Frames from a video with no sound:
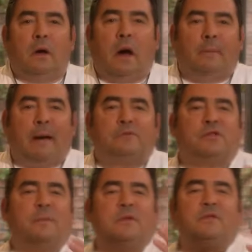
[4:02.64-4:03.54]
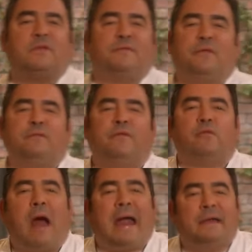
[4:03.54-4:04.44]
about some of the different
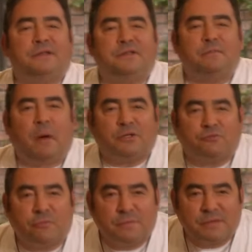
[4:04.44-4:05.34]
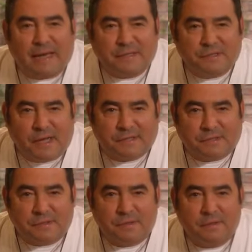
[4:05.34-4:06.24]
varieties of mushrooms that
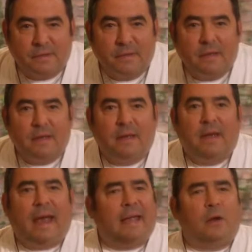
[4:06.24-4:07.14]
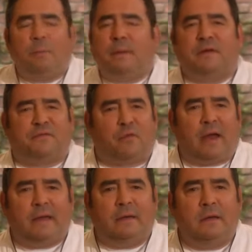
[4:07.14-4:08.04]
exist. Hey, don't be
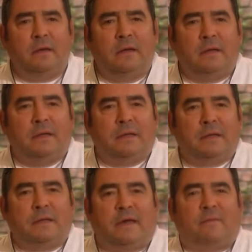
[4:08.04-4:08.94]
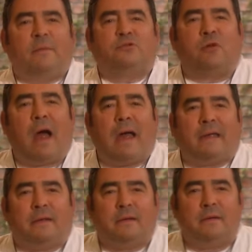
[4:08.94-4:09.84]
afraid. Give them a
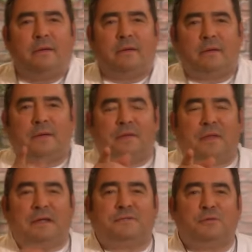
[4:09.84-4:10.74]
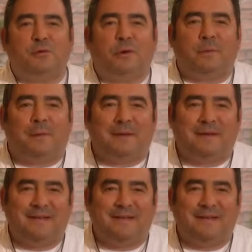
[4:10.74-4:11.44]
try. And thanks for joining me.